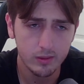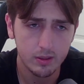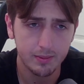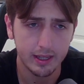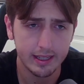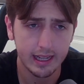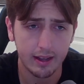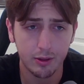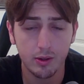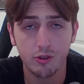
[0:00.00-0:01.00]
But yeah,
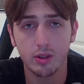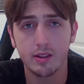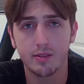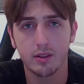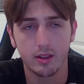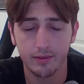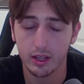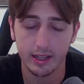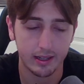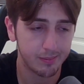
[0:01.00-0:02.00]
if you enjoyed this, leave a
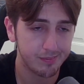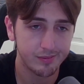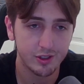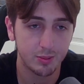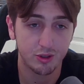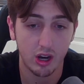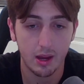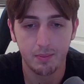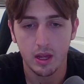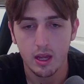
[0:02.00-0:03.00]
like,
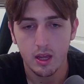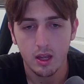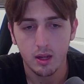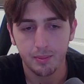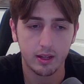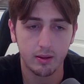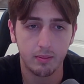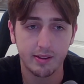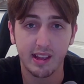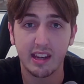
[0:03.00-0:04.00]
subscribe. Please,
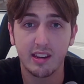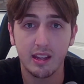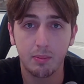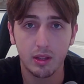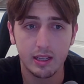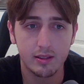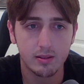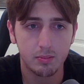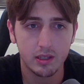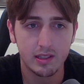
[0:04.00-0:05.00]
my sanity, please.
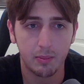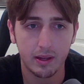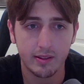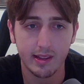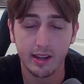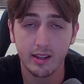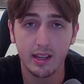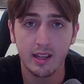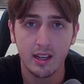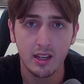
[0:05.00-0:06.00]
Please help my
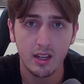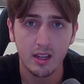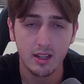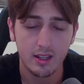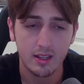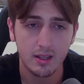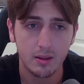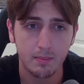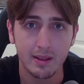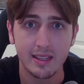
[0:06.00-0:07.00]
sanity.
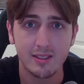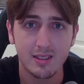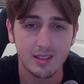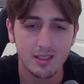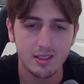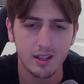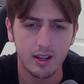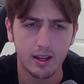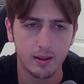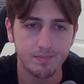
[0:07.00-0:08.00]
Please.
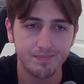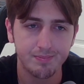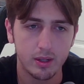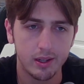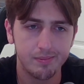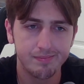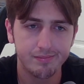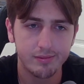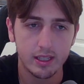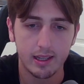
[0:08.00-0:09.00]
Uh, but
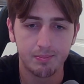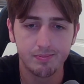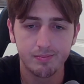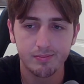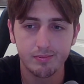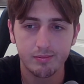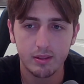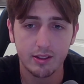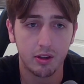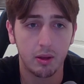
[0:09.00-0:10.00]
yeah,
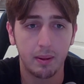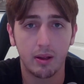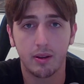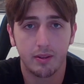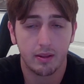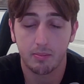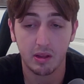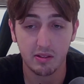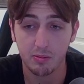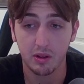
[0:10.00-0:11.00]
that's all about that.
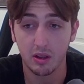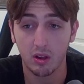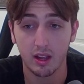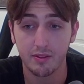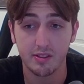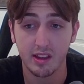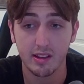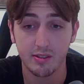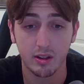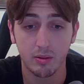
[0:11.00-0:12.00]
That's really all I have to say.
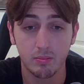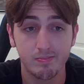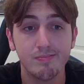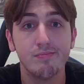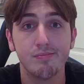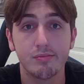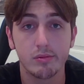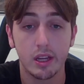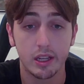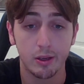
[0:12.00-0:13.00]
So
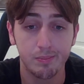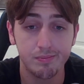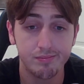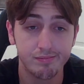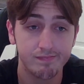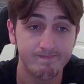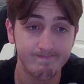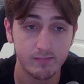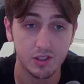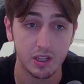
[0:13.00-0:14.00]
thank you.
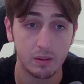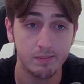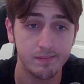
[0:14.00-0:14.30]
See ya.